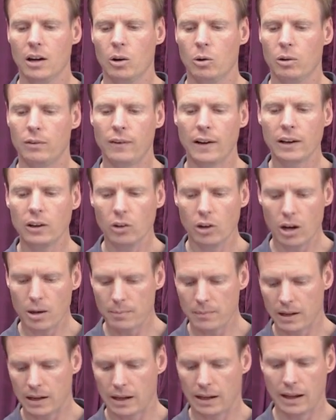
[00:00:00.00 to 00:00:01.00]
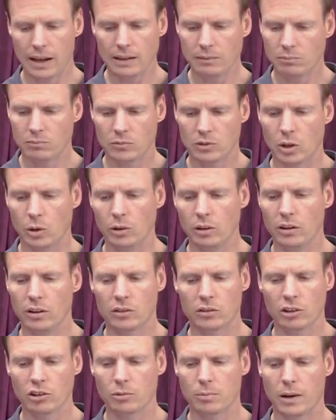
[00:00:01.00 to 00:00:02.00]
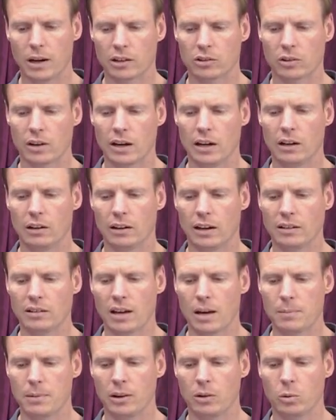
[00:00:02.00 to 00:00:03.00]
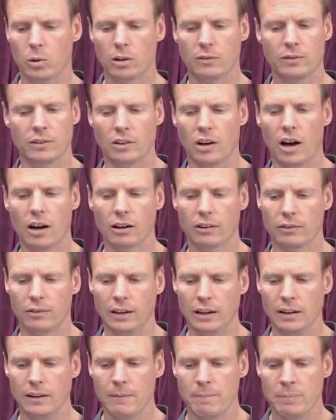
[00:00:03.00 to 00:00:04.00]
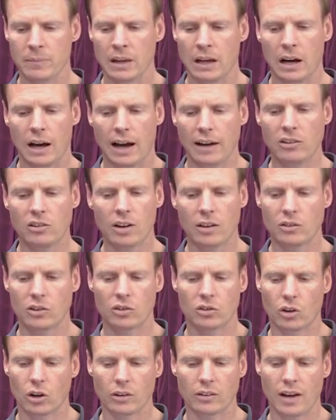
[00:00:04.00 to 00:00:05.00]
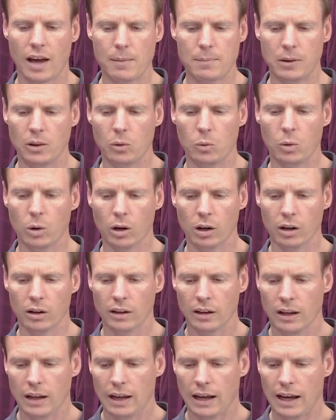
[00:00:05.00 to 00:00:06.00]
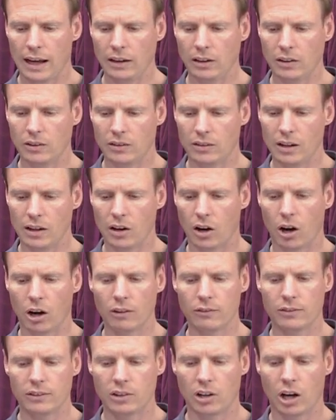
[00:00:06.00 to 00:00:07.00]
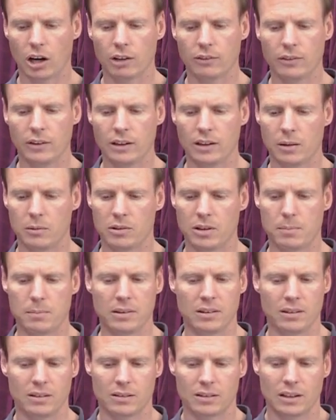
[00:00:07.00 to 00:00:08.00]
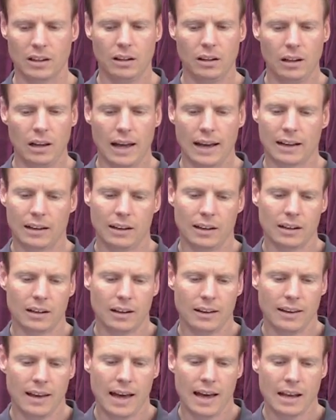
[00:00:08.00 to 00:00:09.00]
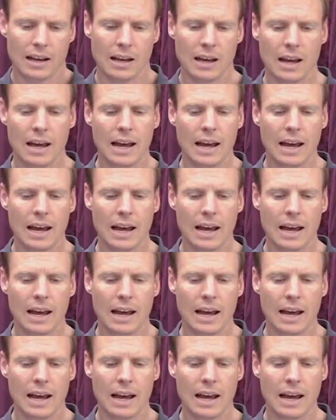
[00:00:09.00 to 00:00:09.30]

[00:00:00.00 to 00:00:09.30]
Well, if I go up and I go into the search box right here and I type in the word photography, I just have to start typing the word and you can see art photography comes up as a skill. I click on that